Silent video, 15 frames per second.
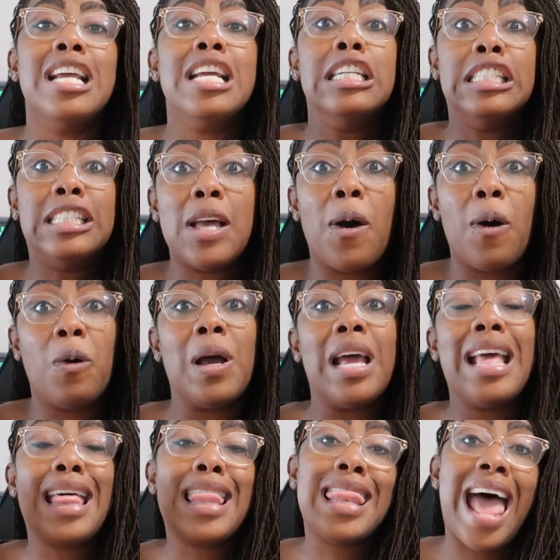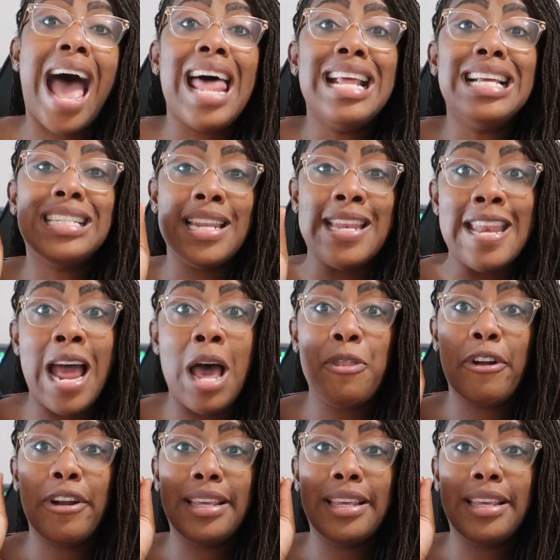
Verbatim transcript: So that is another